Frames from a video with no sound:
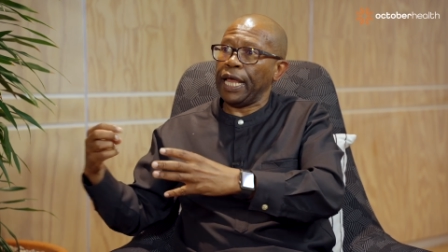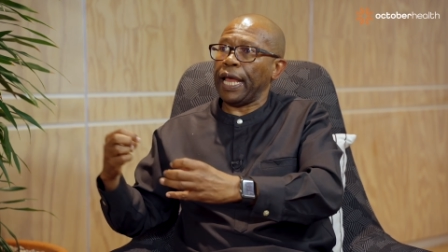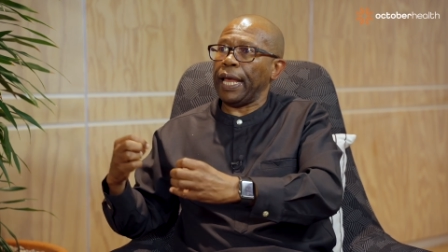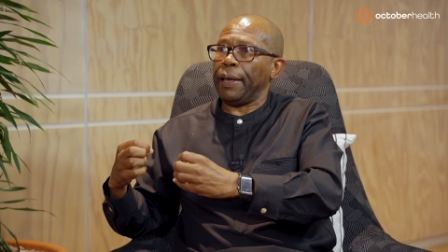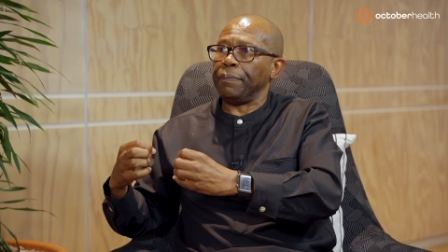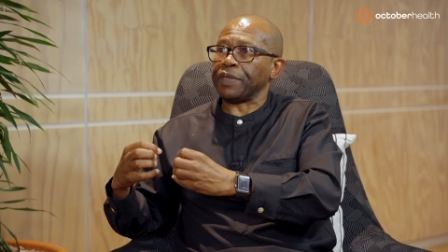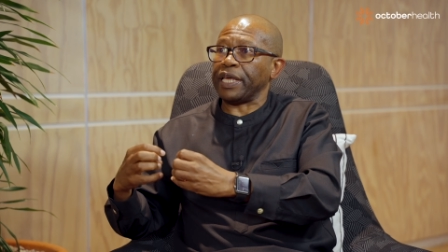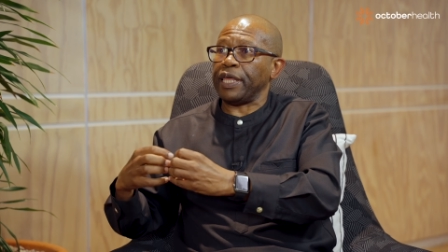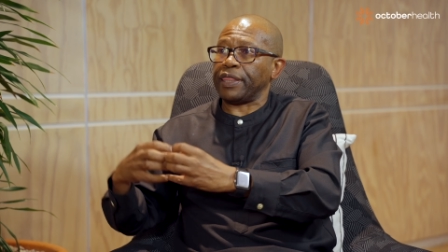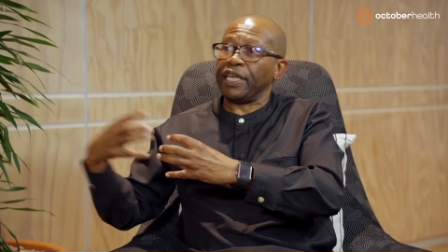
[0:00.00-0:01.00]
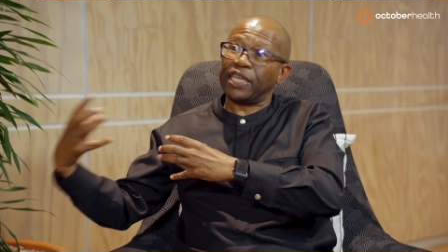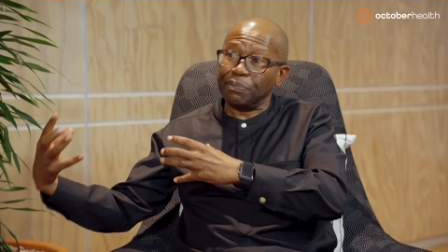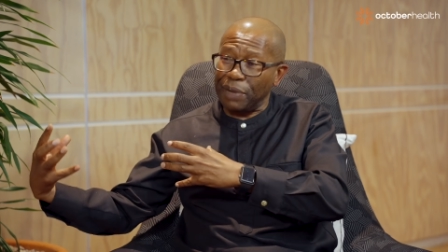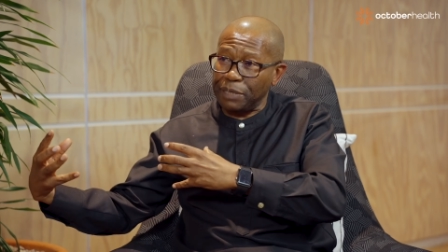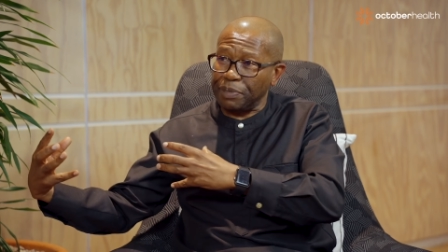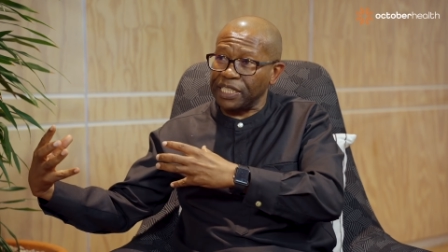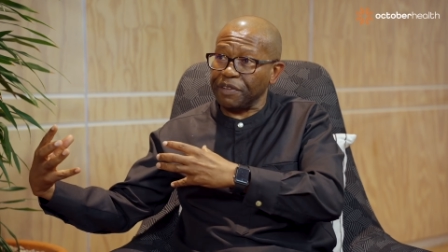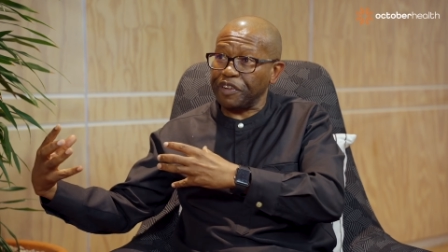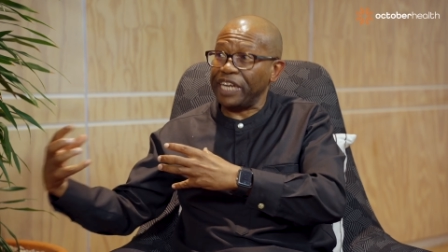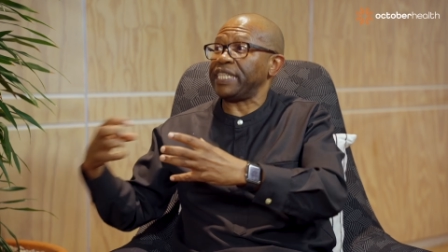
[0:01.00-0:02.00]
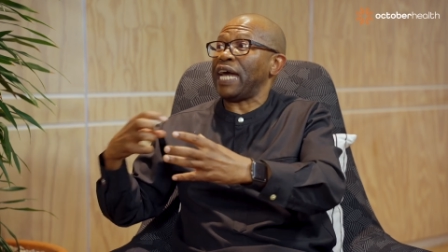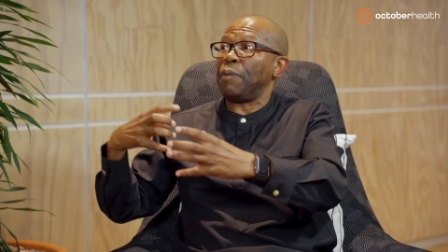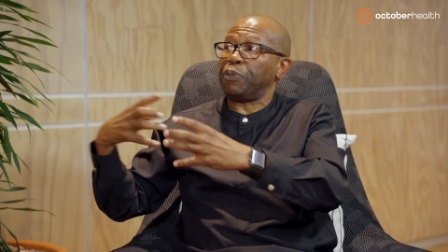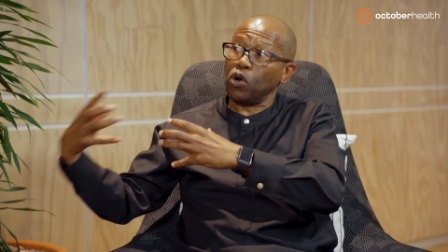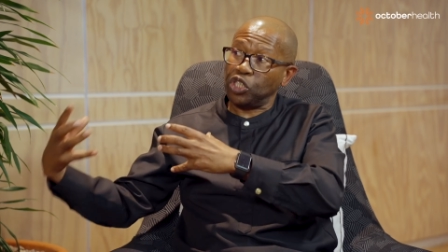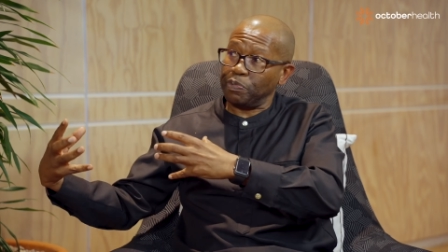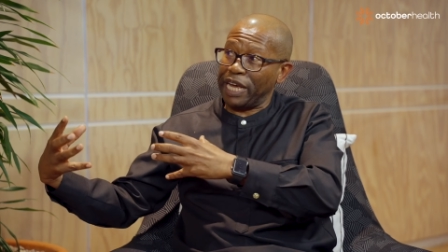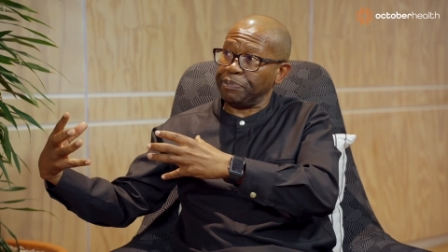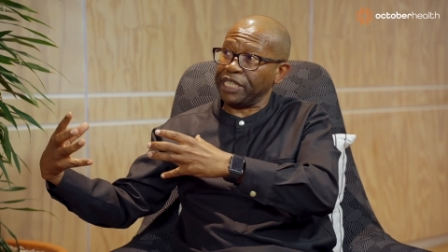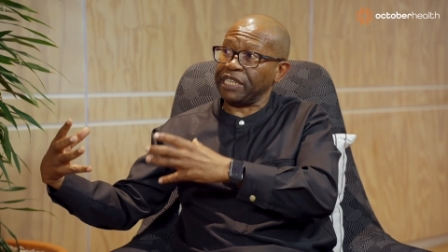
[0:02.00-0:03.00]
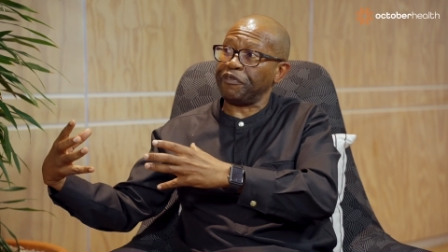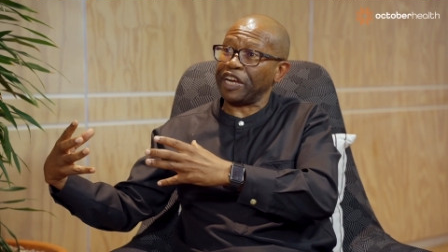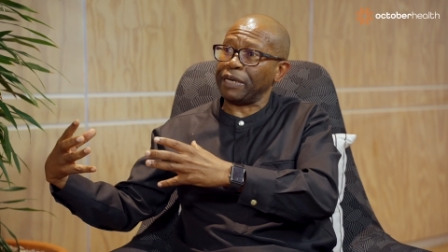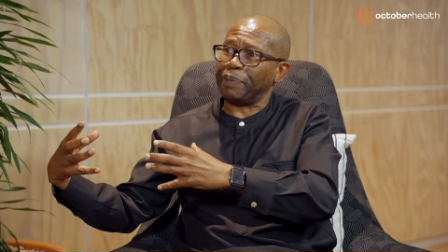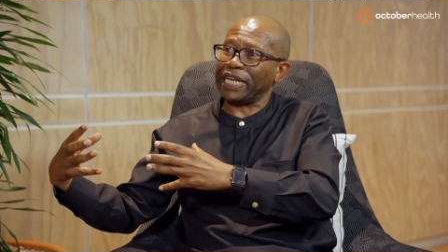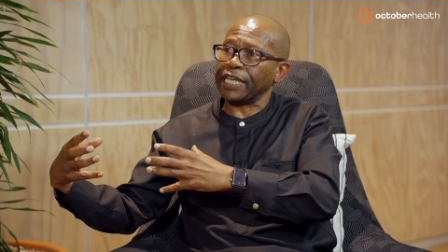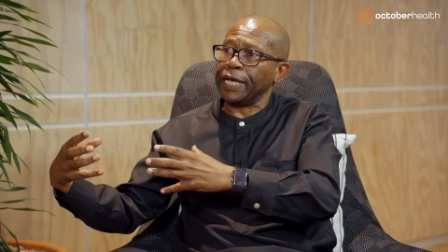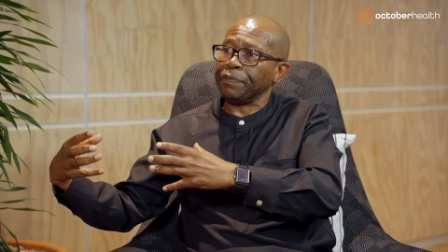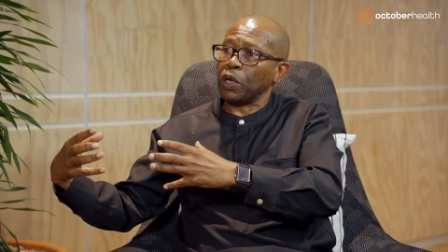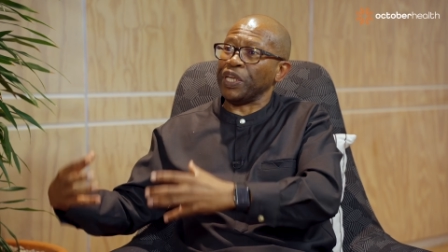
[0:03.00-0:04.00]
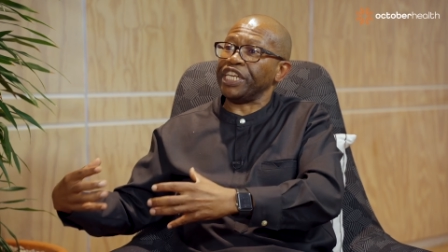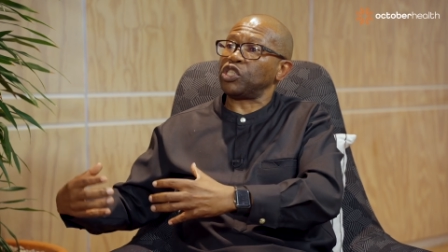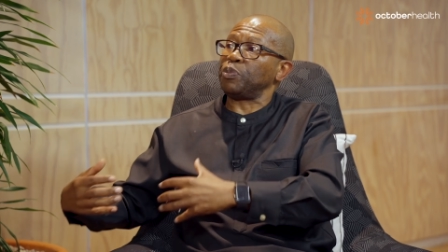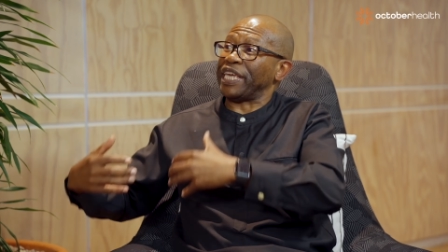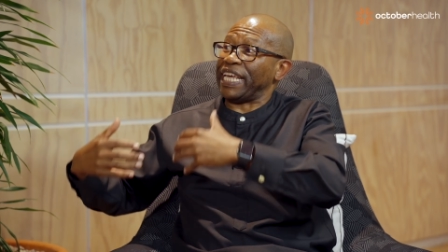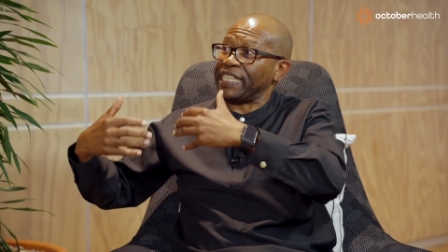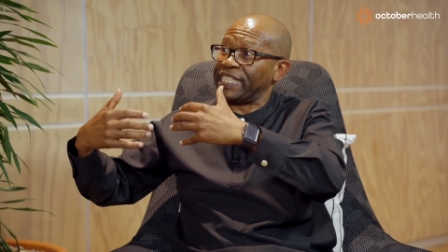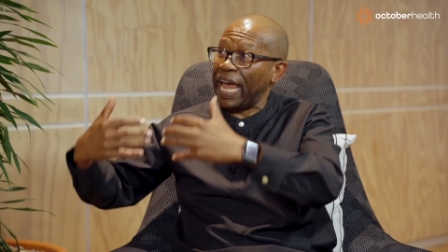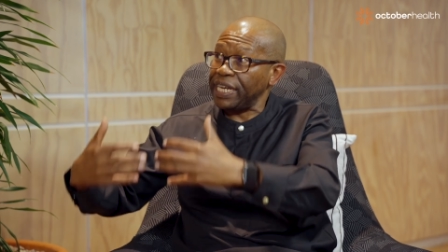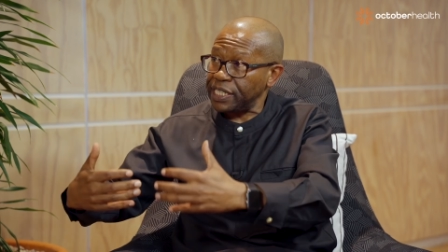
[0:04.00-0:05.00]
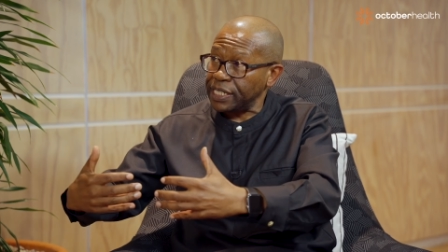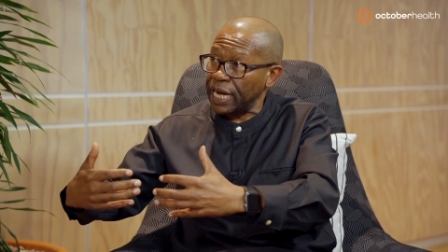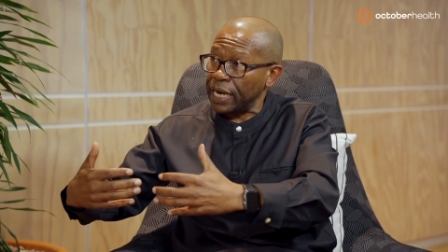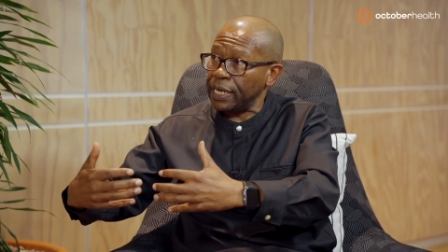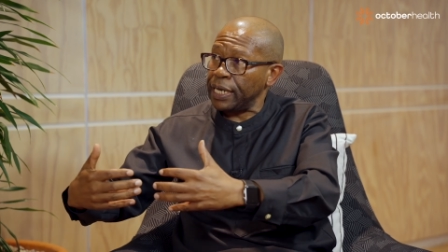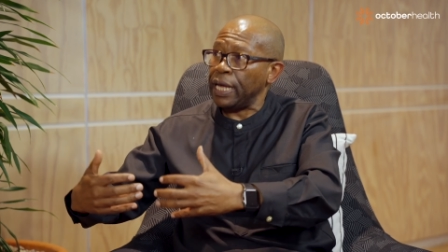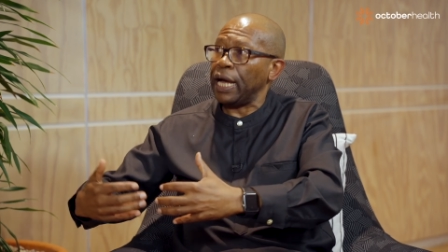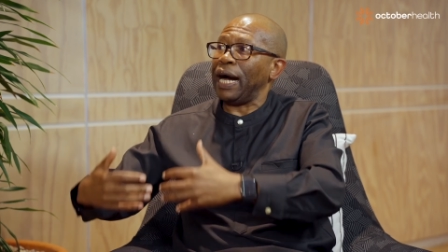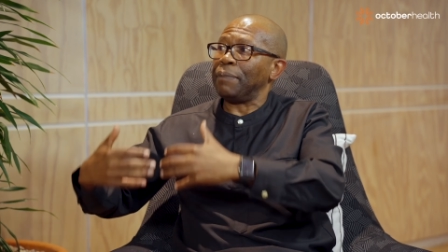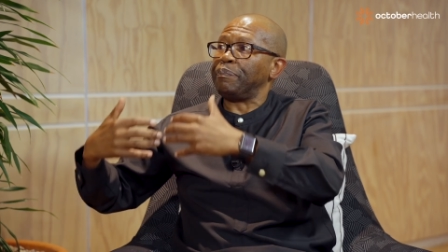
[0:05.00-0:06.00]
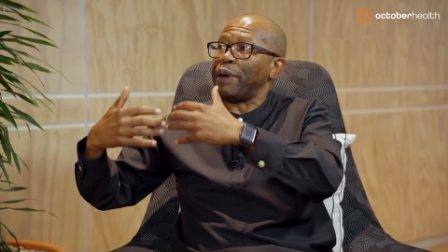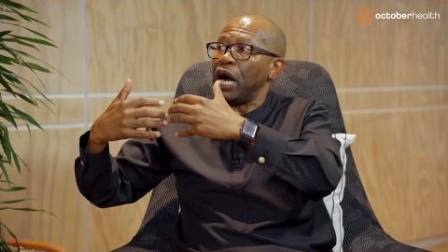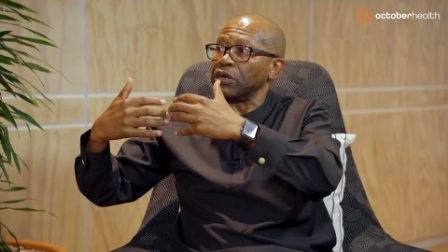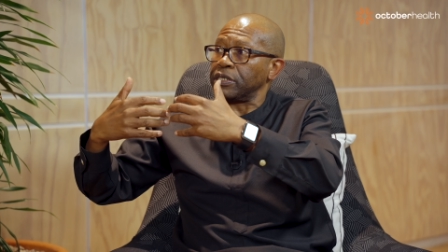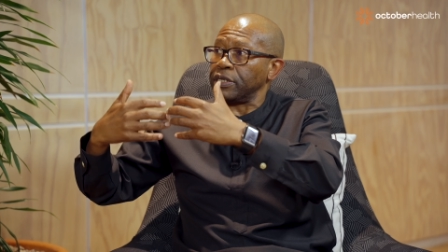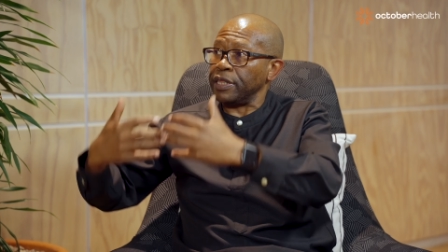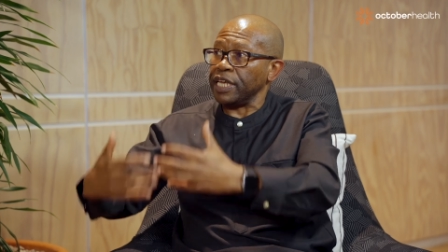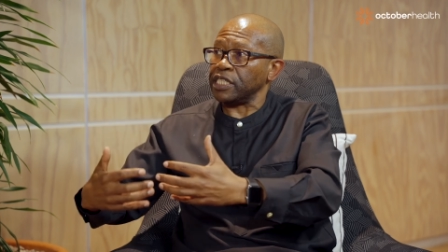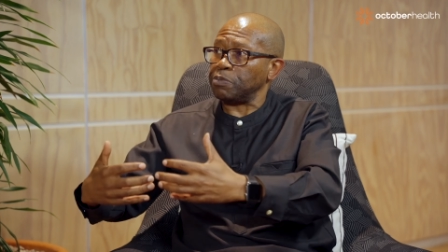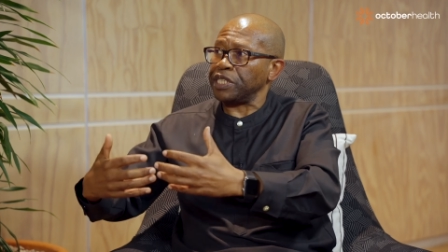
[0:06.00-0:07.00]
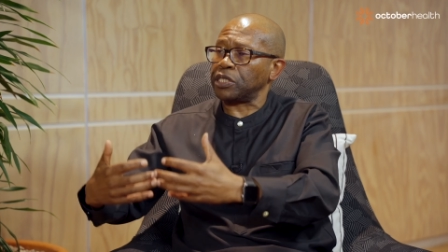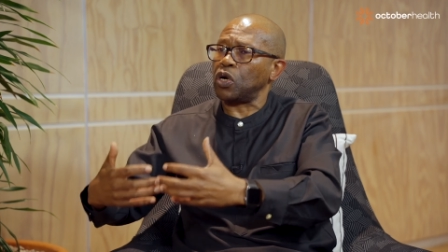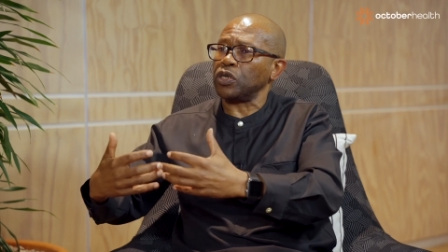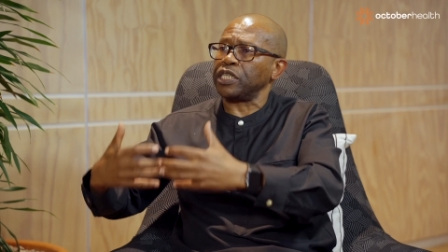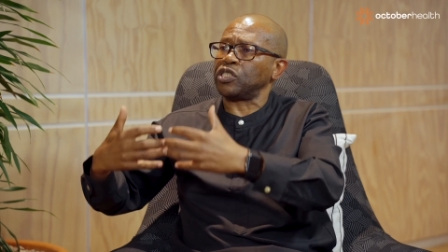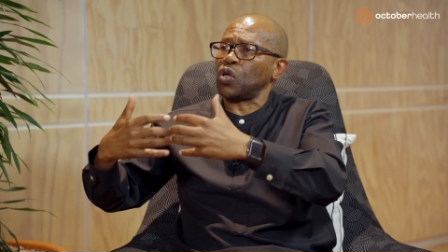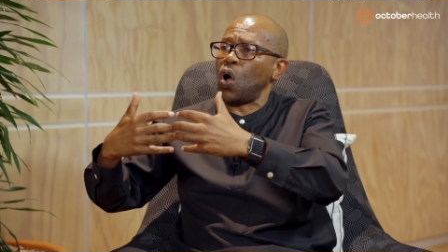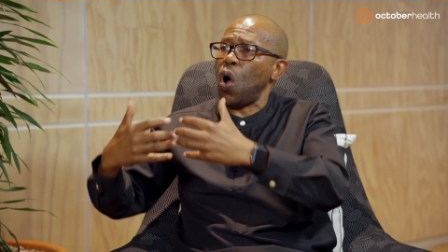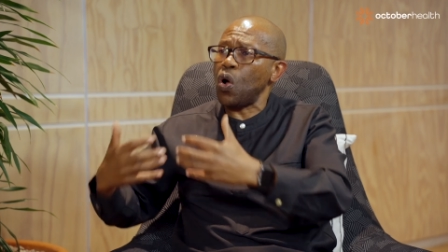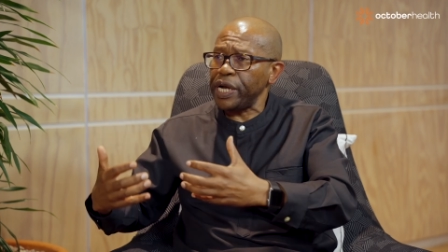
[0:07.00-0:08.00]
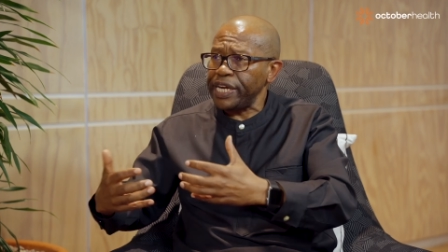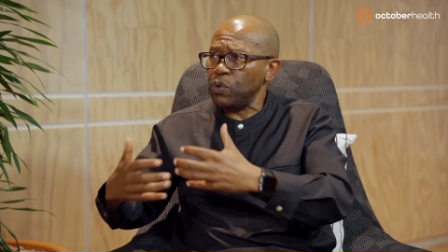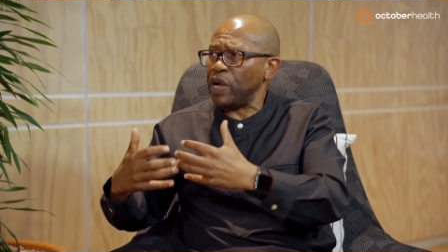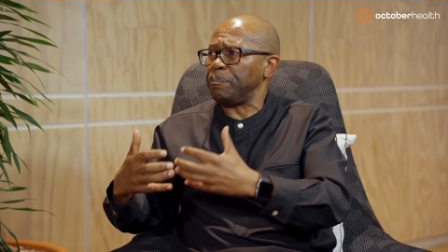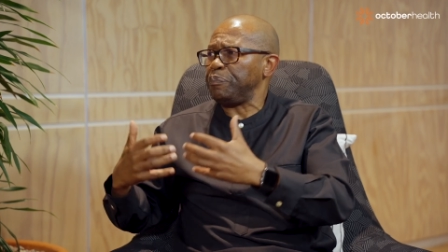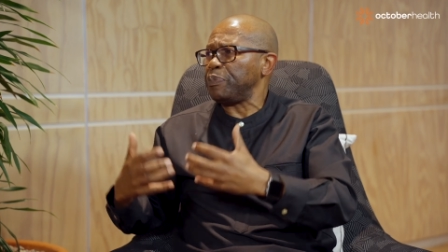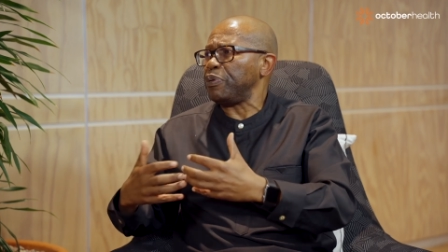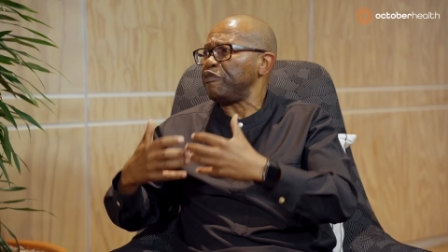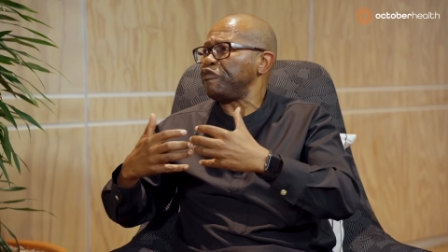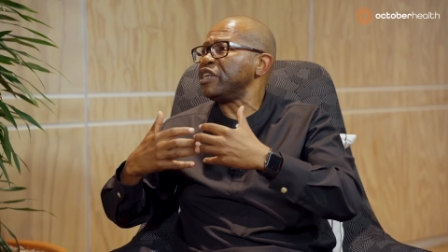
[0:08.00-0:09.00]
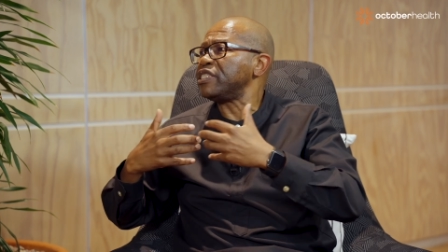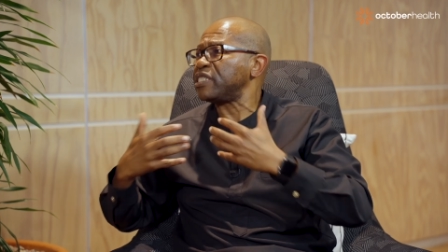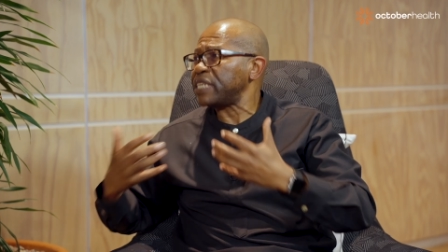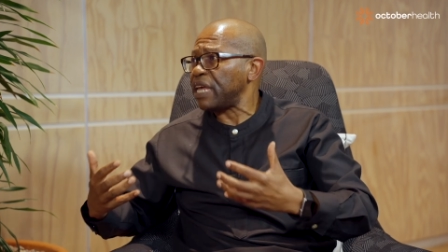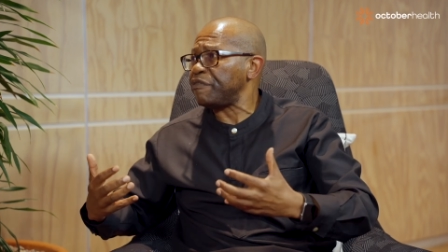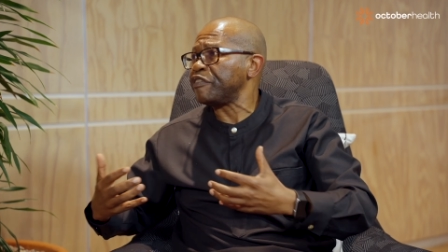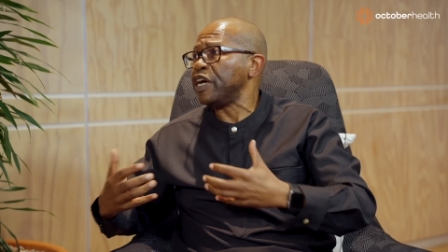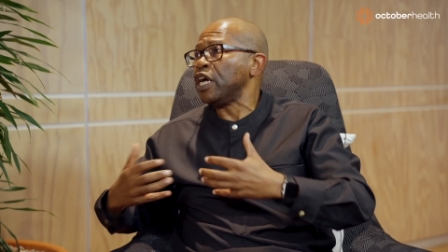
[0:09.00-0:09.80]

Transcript: the thinking might be different, the approach might be different, but we need to be intentional about this, because it's only when people feel safe